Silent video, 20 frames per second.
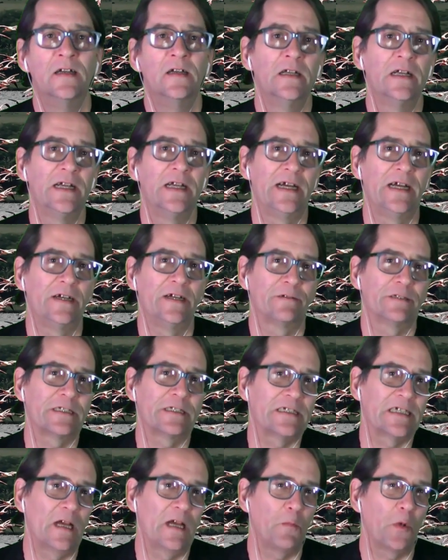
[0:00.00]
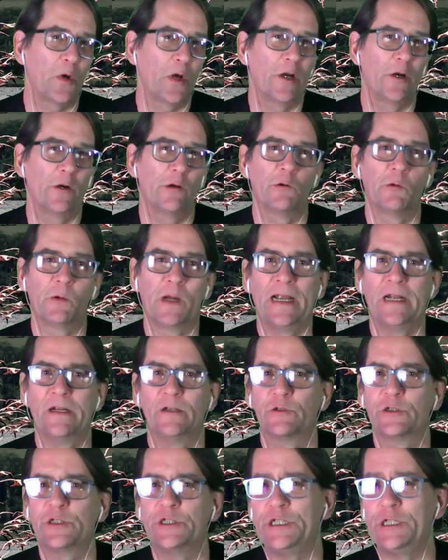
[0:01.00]
Now, somewhere
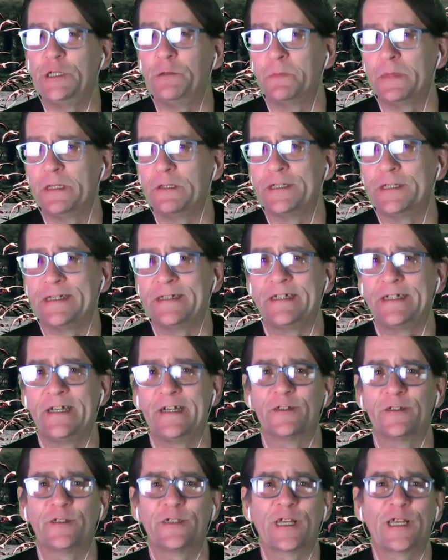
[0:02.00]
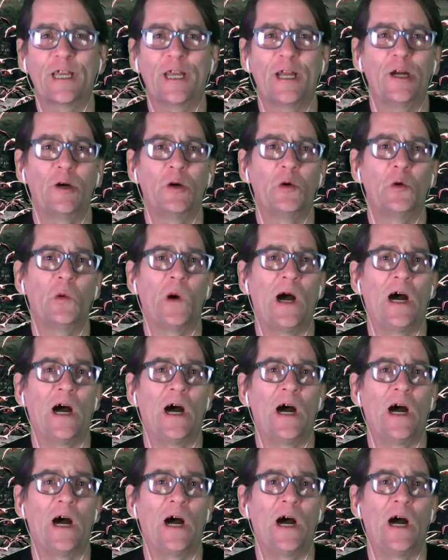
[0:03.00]
around 2 million years ago,